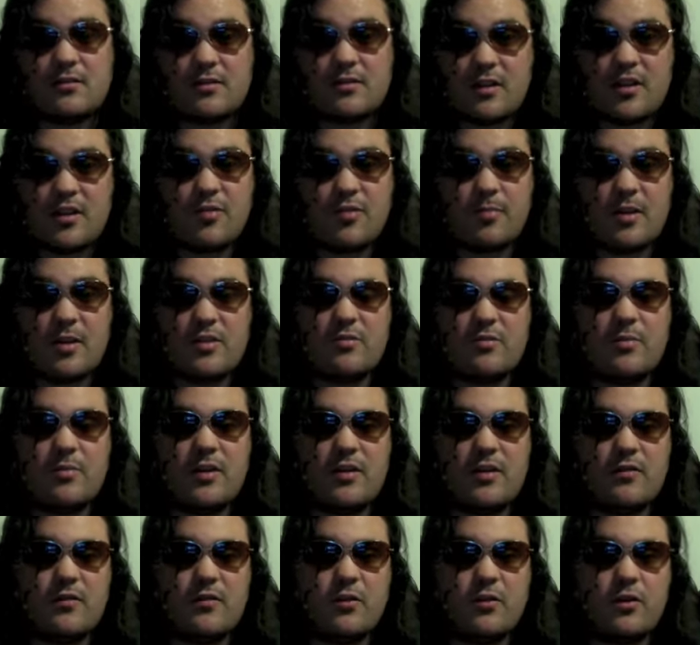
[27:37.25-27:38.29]
It's meant to
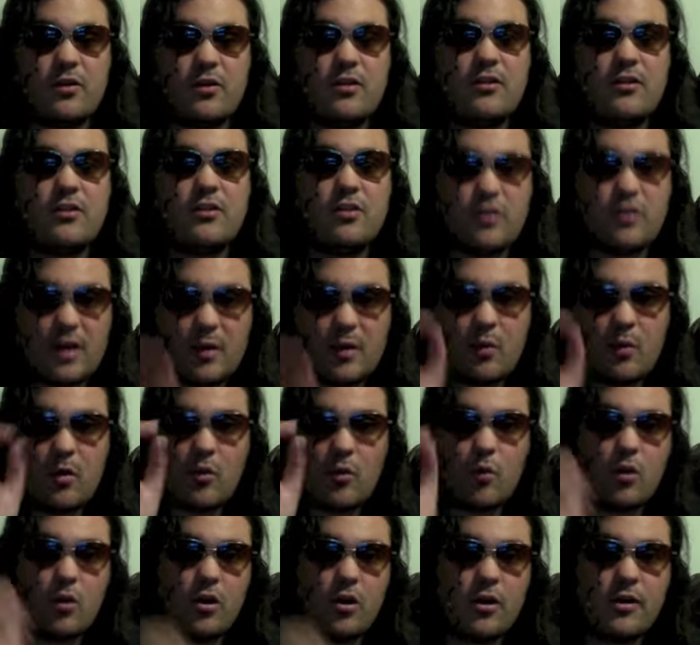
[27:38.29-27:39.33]
be for that
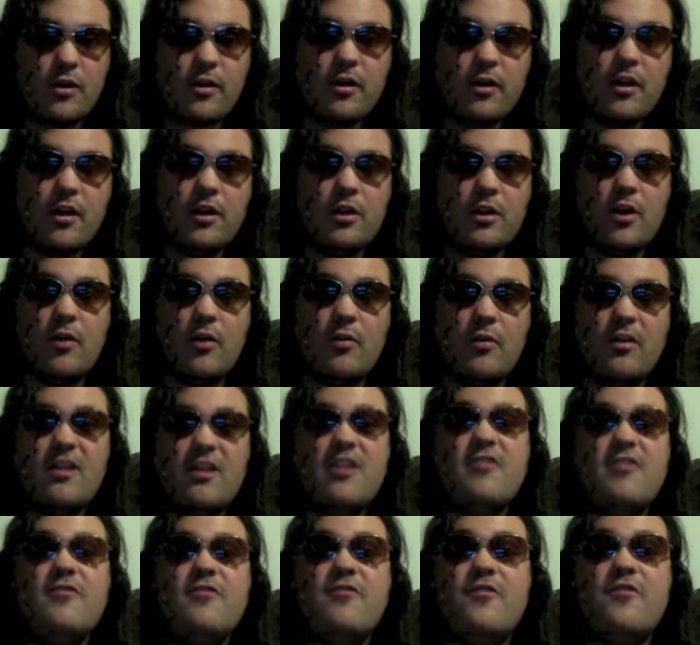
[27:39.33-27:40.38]
one word alone:
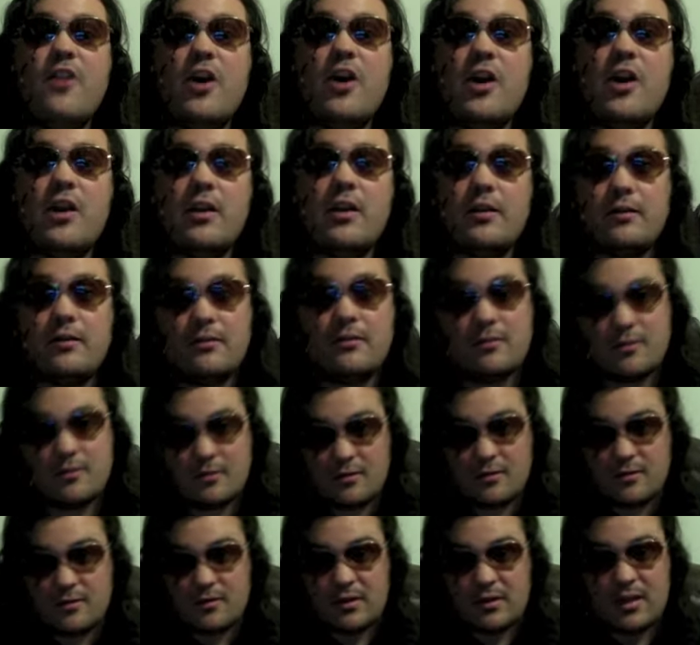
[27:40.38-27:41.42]
fun.
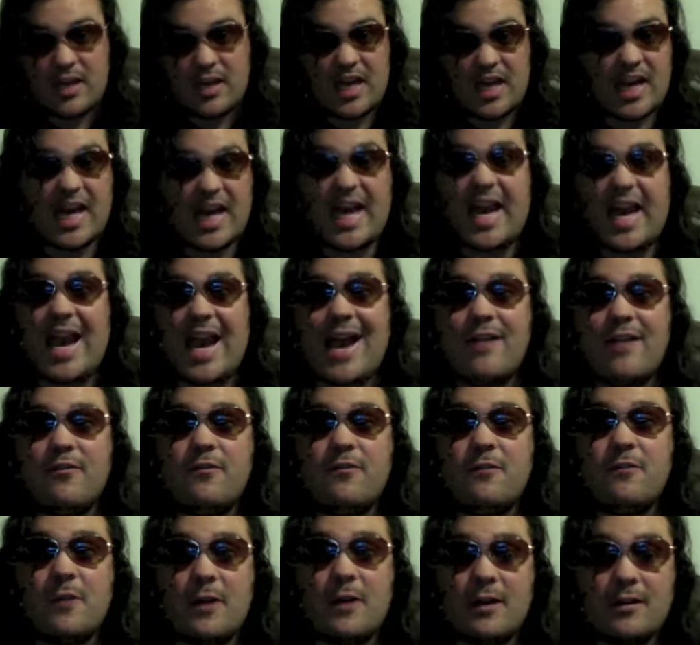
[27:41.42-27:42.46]
And I had
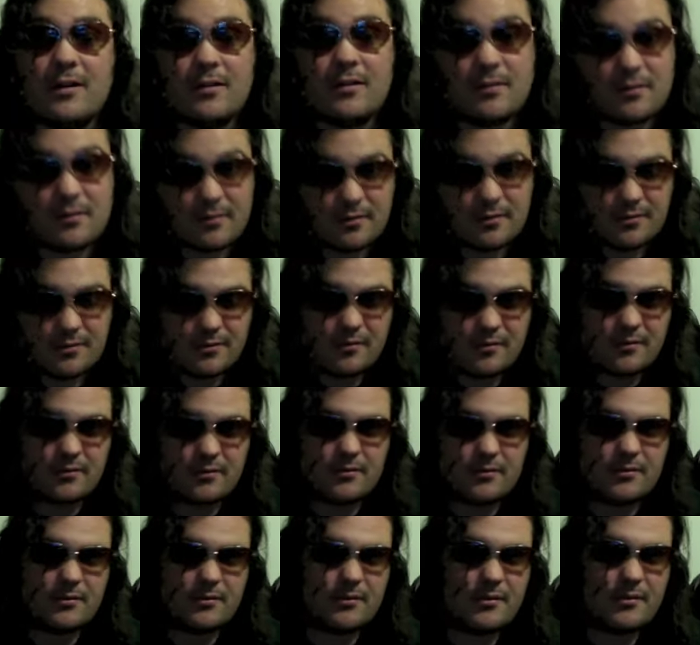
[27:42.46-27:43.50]
fun.
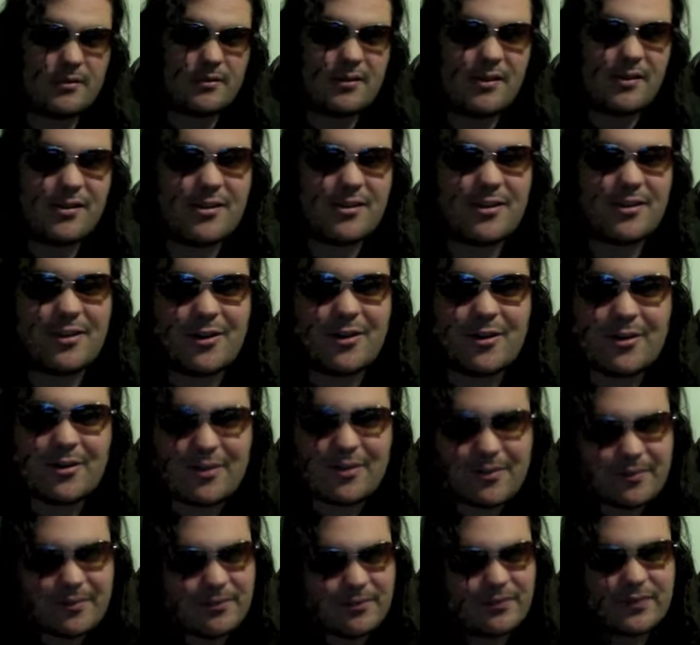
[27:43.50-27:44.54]
So,
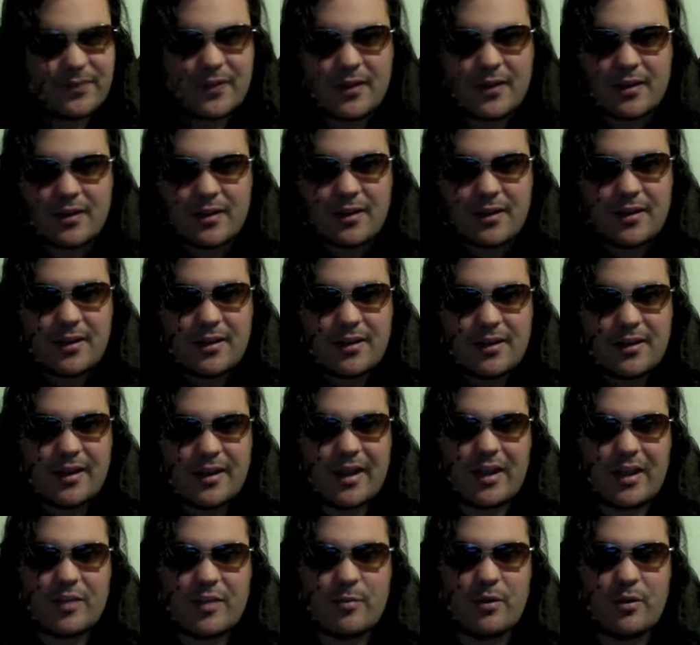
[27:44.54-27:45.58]

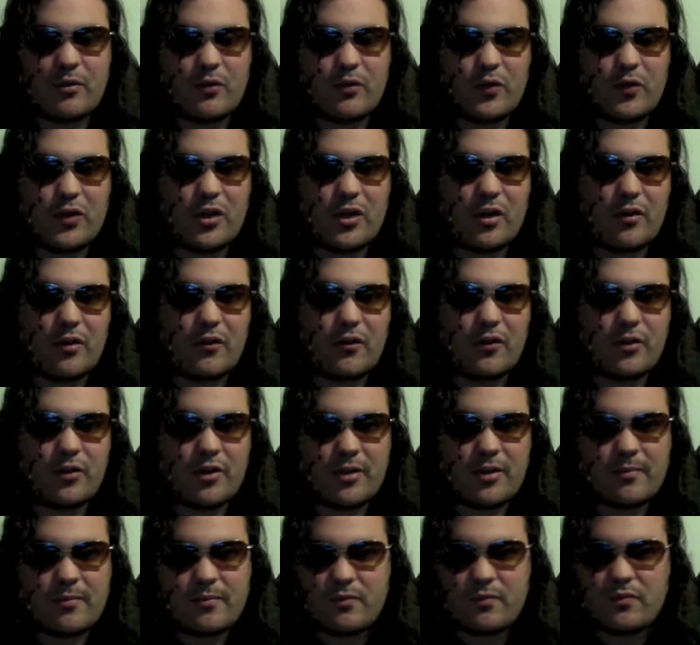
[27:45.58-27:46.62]
yeah, that's my review for Kung
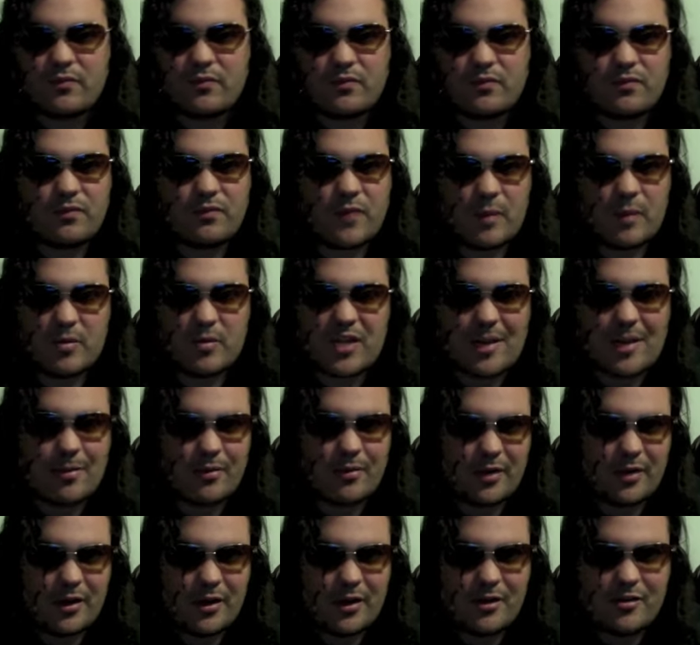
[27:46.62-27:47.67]
Fury. I'm stopping
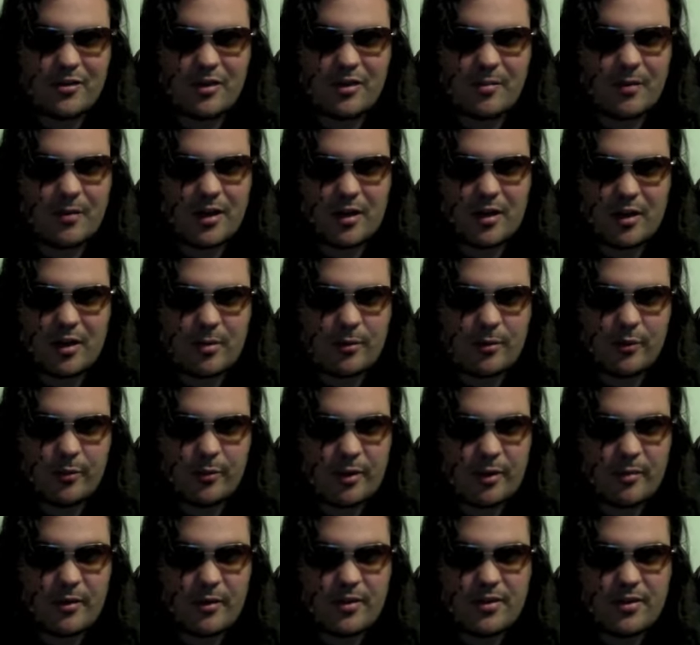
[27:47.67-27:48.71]
right here, so I'm not going to keep
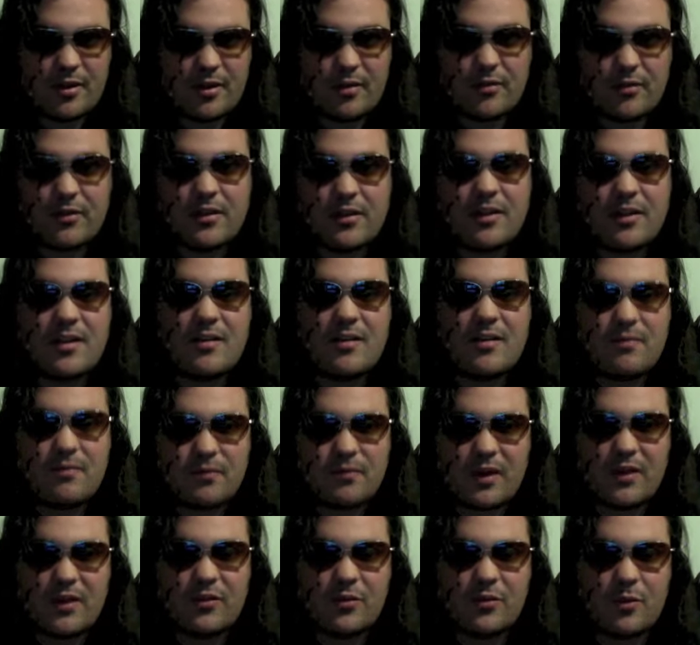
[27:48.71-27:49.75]
repeating myself.
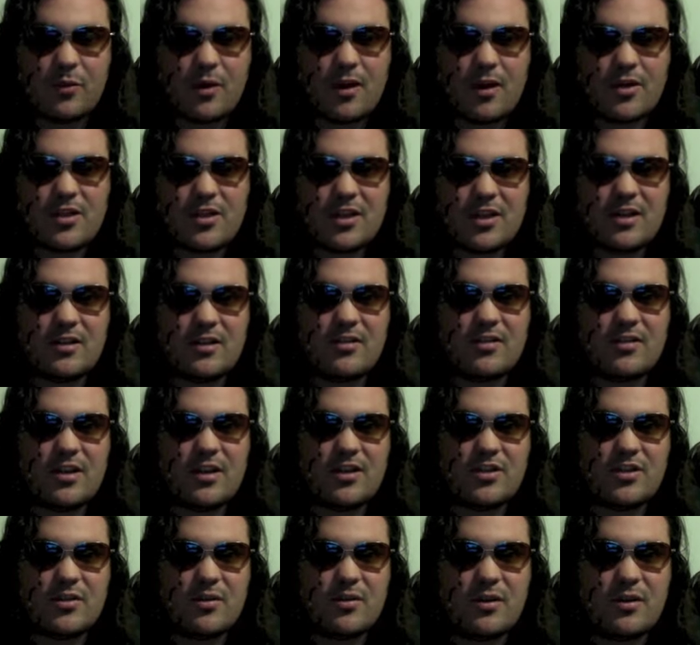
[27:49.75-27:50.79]
Thanks for watching, and stay
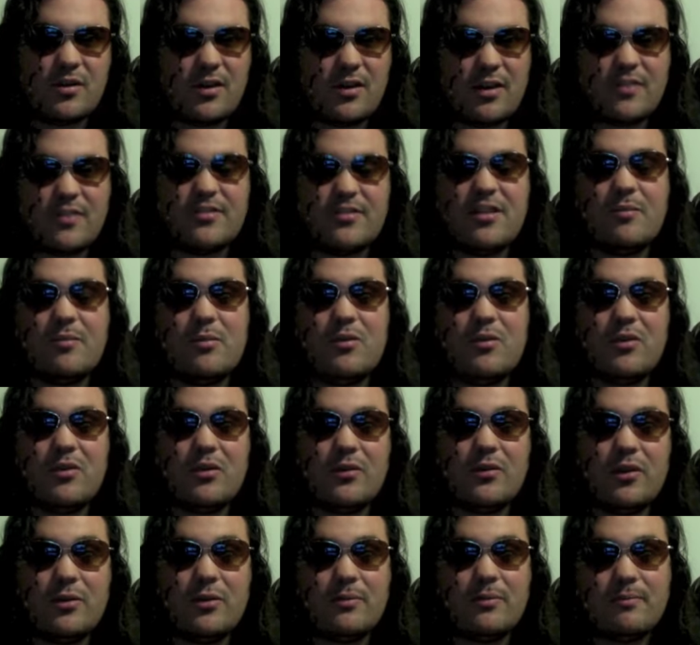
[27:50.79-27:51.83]
tuned on the next movie review.